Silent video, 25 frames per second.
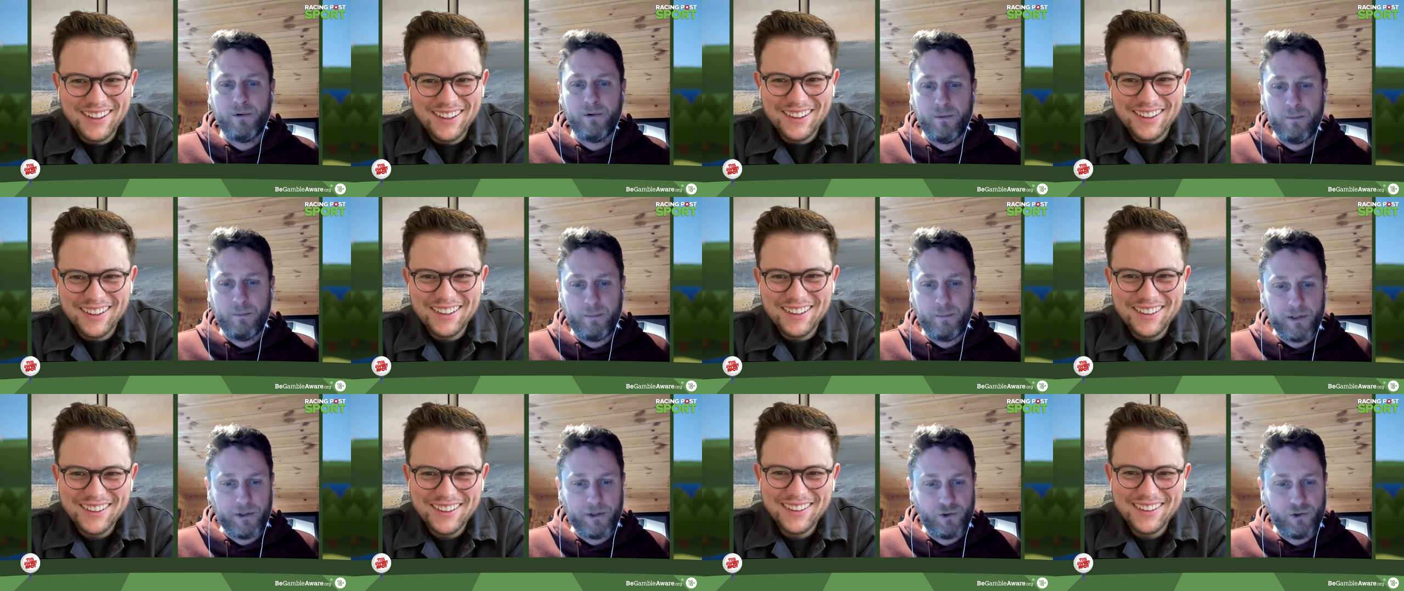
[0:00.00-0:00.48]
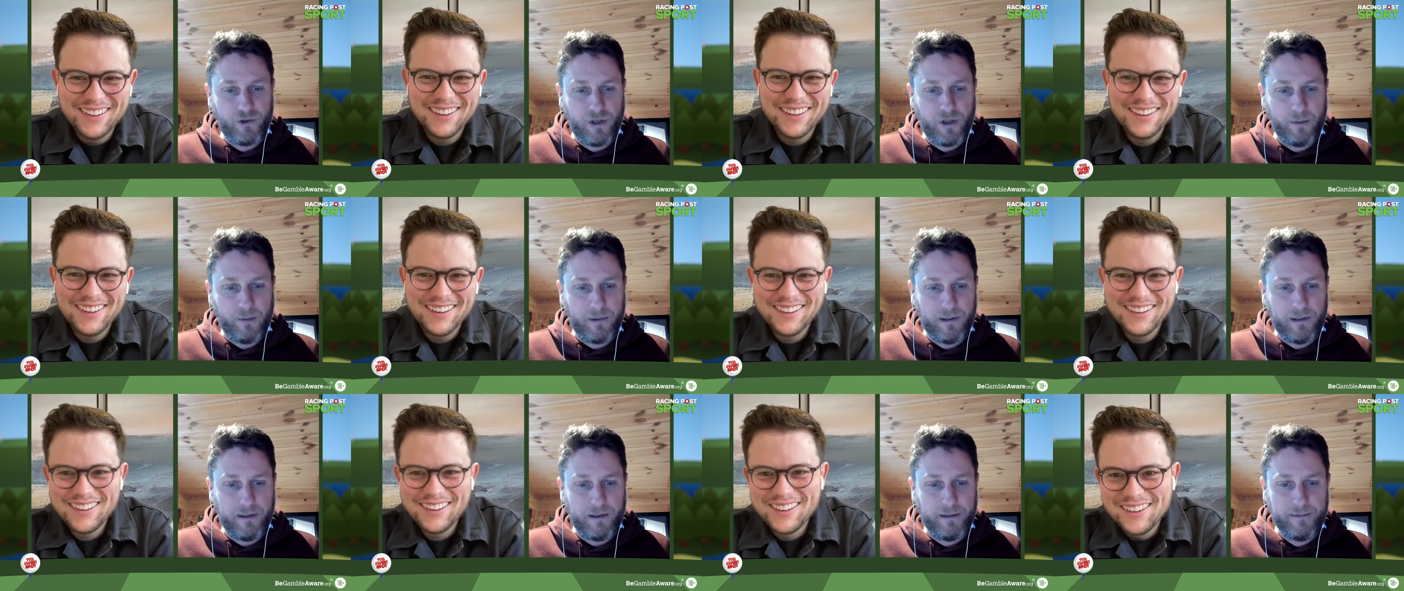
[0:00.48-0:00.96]
Speaker 1: we're in big
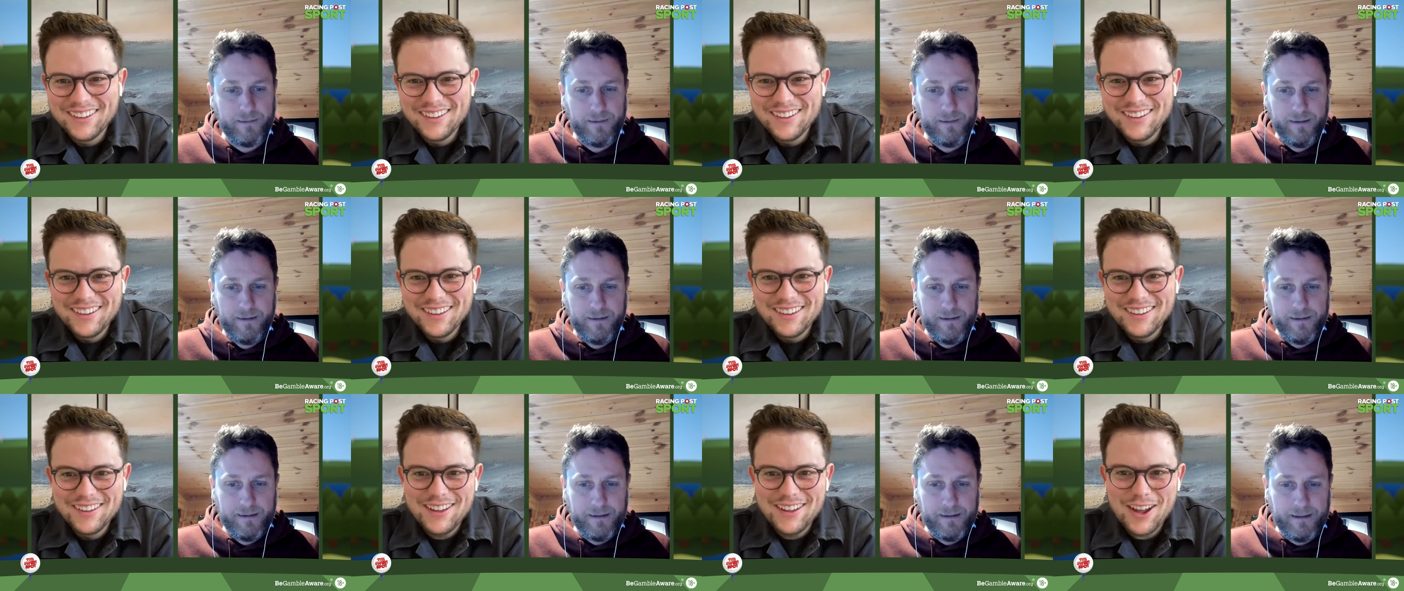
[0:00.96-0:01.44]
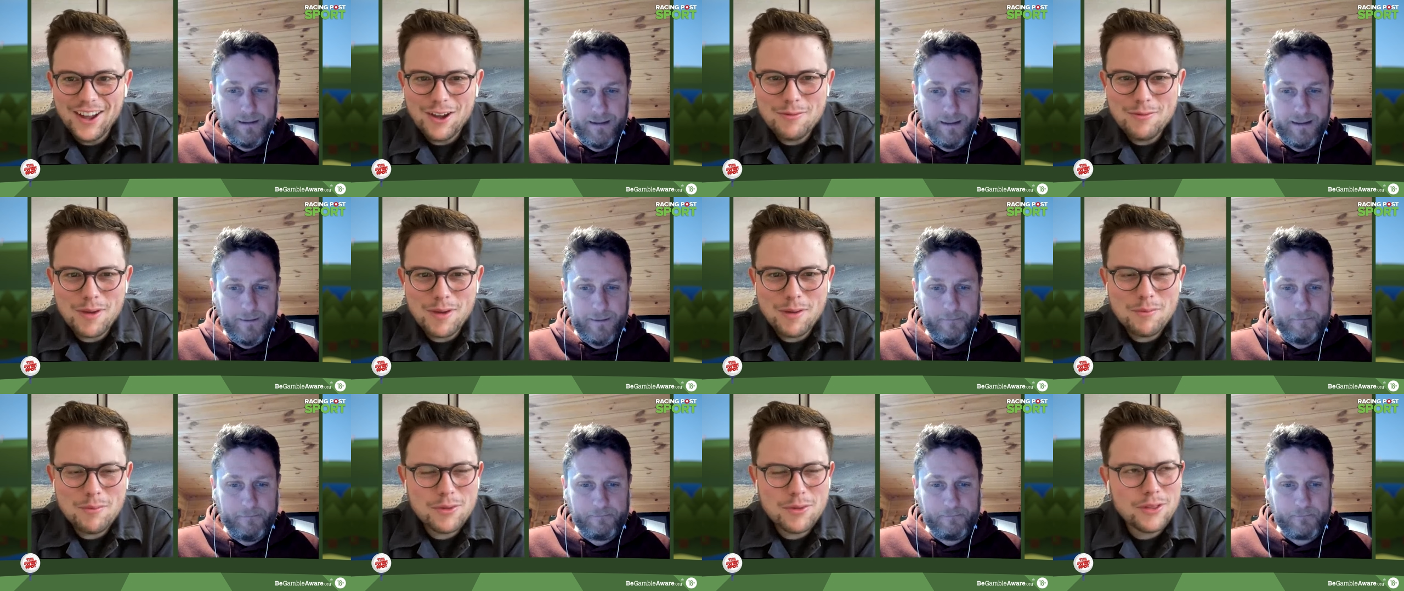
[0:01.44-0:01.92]
trouble here. Um, I
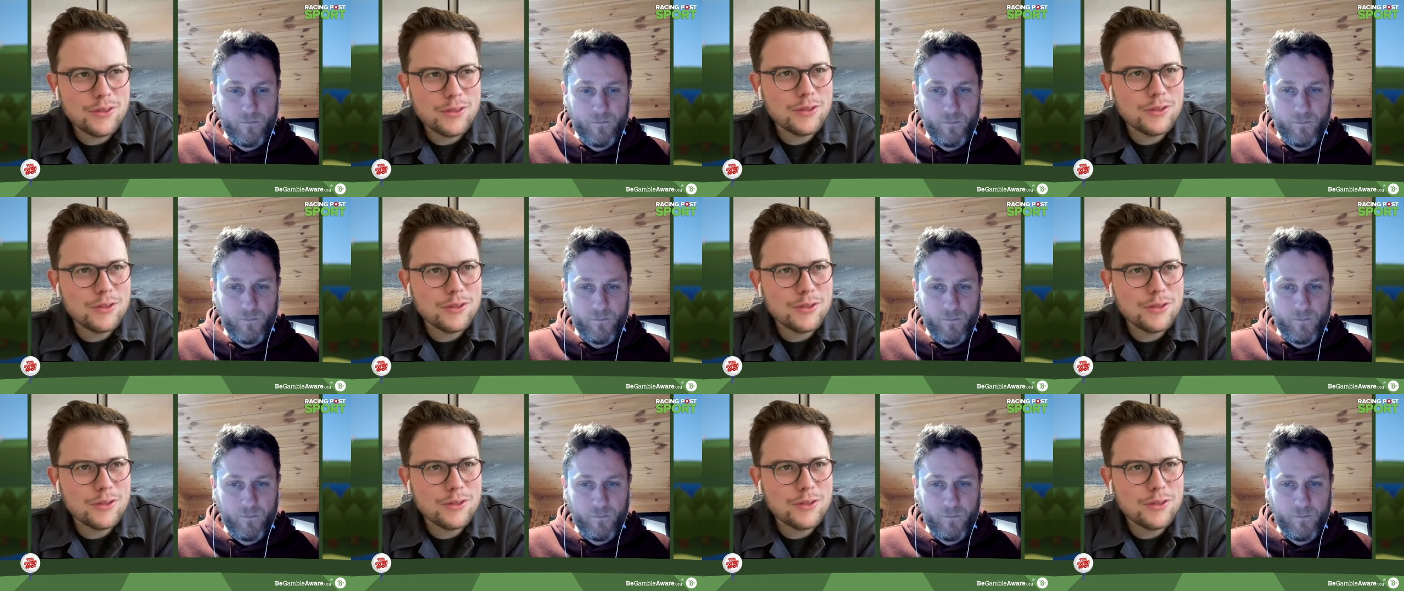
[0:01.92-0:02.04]
remember